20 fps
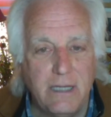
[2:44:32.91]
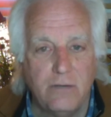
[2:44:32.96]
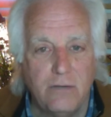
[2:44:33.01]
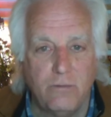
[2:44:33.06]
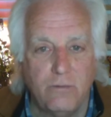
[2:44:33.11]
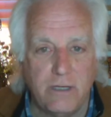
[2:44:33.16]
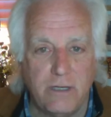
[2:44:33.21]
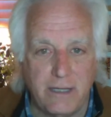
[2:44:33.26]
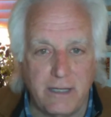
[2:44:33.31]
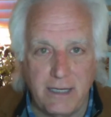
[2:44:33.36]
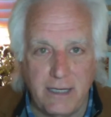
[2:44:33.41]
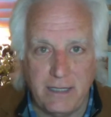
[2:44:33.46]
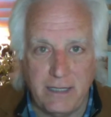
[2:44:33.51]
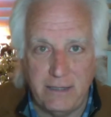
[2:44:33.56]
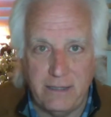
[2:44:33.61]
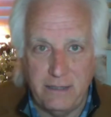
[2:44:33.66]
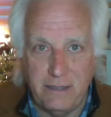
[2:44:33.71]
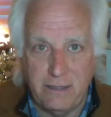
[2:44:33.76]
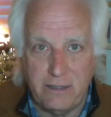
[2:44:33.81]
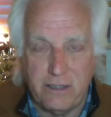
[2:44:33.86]

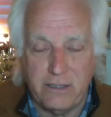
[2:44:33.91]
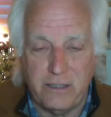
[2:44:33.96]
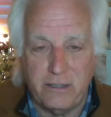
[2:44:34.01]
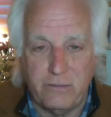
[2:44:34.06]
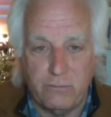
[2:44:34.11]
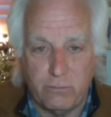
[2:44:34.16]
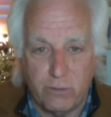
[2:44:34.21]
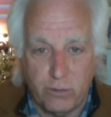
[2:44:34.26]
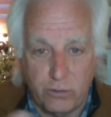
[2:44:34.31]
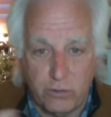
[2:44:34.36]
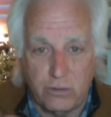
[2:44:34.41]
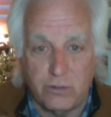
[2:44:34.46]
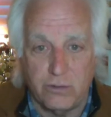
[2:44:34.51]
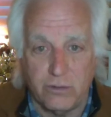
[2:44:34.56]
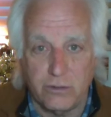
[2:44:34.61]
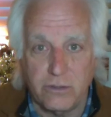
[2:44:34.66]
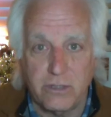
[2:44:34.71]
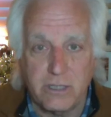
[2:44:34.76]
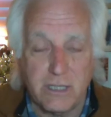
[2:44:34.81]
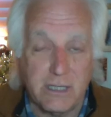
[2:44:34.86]
within the
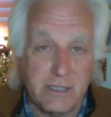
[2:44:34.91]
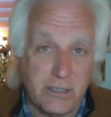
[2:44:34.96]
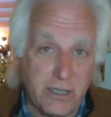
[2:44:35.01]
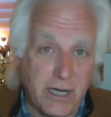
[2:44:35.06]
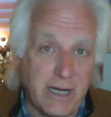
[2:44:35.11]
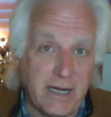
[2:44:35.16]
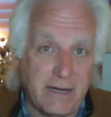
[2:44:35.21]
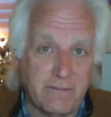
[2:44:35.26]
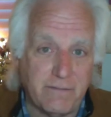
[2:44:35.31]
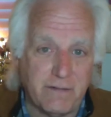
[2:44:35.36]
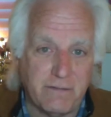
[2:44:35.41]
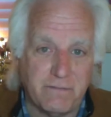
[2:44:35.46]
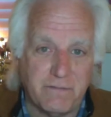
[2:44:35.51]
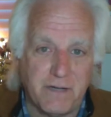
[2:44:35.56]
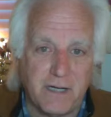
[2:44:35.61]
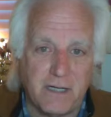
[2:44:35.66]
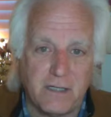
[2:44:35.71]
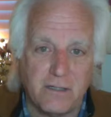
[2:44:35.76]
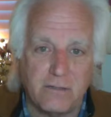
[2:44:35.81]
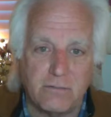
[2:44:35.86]
rules, because you have to
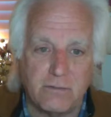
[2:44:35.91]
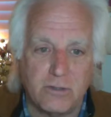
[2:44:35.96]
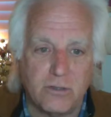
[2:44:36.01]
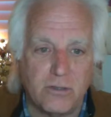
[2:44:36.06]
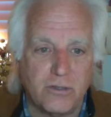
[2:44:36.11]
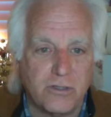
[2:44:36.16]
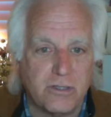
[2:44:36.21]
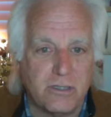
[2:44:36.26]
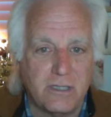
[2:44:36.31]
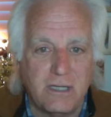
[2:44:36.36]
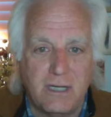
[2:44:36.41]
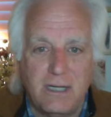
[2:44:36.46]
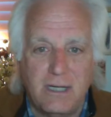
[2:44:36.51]
follow the rules,